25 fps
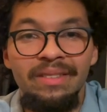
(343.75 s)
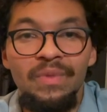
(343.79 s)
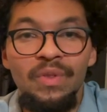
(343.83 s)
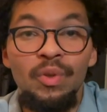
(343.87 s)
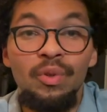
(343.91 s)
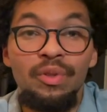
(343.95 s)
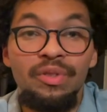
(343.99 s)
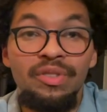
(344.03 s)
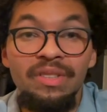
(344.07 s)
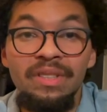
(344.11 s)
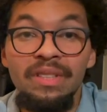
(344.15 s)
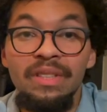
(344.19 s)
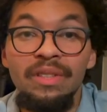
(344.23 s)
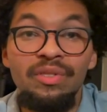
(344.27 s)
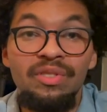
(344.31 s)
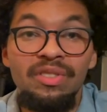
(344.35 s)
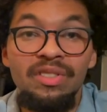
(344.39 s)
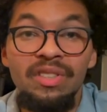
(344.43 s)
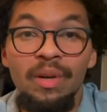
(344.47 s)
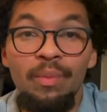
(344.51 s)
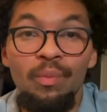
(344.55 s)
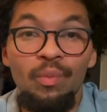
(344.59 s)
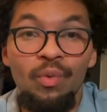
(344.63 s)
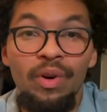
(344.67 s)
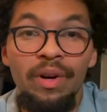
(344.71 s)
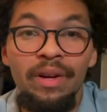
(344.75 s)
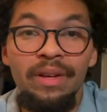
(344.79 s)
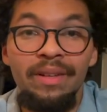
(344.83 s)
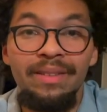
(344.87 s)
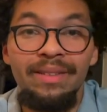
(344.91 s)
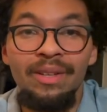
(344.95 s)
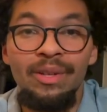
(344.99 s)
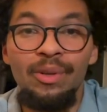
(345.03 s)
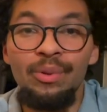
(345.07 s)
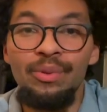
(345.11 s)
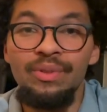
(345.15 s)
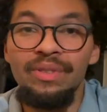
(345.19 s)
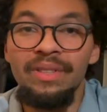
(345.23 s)
You're still someone
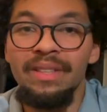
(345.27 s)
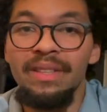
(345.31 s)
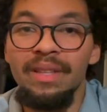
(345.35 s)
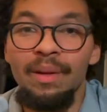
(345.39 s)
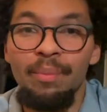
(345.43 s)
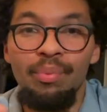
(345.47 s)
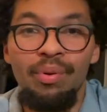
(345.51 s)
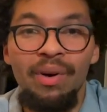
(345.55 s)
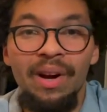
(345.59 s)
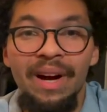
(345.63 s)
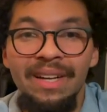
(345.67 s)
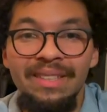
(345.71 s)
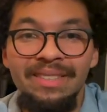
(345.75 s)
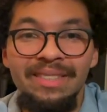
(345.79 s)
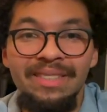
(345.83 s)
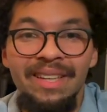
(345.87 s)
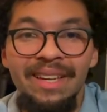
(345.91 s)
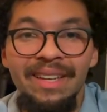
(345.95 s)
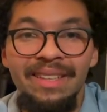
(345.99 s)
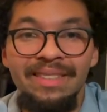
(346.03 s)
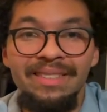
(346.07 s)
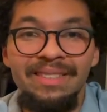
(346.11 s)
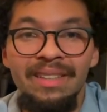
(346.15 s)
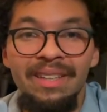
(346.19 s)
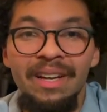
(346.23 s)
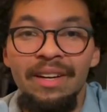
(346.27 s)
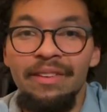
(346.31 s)
who's in the process